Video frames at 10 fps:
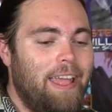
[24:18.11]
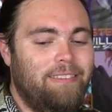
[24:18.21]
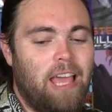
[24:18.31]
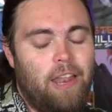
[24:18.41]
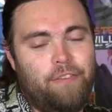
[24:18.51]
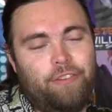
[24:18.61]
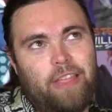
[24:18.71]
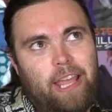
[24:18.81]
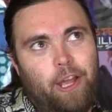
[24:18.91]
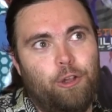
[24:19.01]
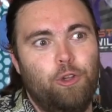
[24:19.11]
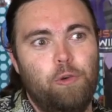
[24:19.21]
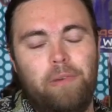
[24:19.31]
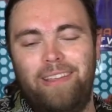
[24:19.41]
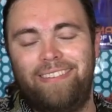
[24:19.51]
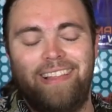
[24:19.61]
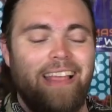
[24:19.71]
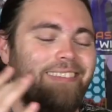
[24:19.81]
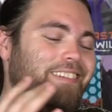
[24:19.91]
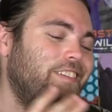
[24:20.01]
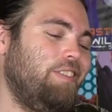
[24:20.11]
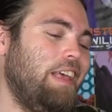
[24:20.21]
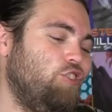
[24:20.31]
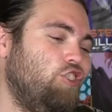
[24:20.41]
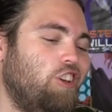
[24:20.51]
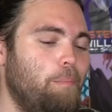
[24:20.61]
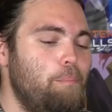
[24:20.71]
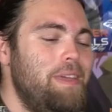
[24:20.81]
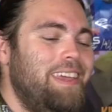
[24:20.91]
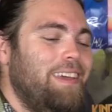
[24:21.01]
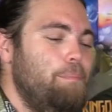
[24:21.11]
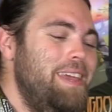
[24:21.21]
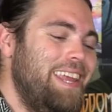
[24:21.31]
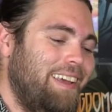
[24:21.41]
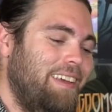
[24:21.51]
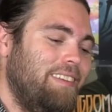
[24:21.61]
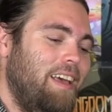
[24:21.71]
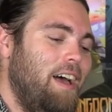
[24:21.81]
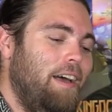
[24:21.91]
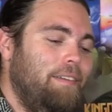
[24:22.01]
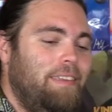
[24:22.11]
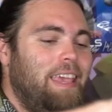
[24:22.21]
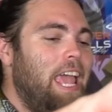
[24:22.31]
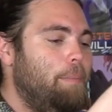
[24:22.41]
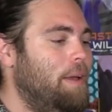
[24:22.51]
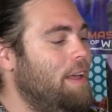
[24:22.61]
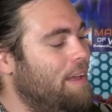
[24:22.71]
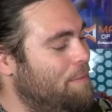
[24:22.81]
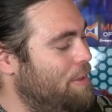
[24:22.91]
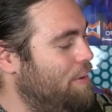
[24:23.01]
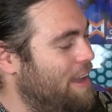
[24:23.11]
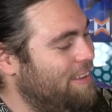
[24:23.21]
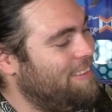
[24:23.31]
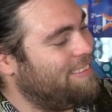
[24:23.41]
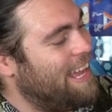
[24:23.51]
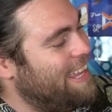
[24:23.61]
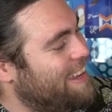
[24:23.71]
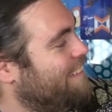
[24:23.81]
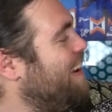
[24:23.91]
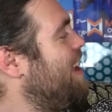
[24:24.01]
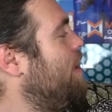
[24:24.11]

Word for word: It's kind of this like gloomy slash slash com comedic uh, game. I mean, you got this guy here.